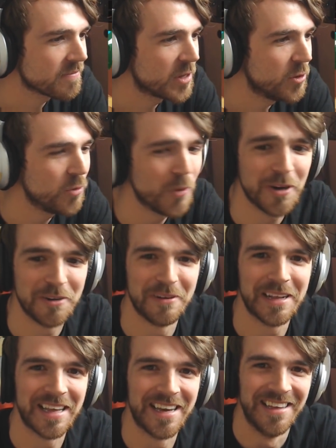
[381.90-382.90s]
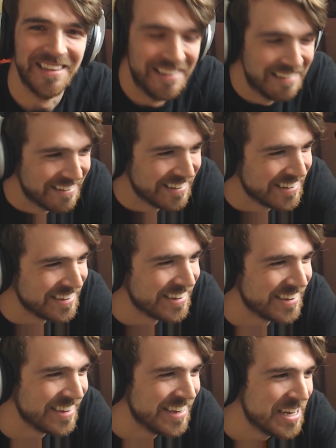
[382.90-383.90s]
Who would, really?
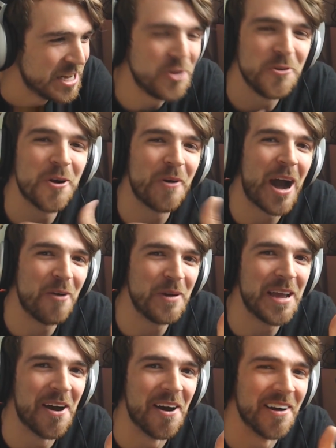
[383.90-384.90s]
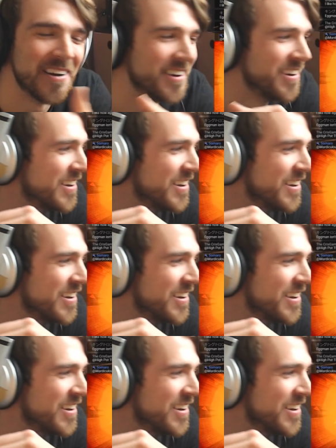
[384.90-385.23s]
You know how we are.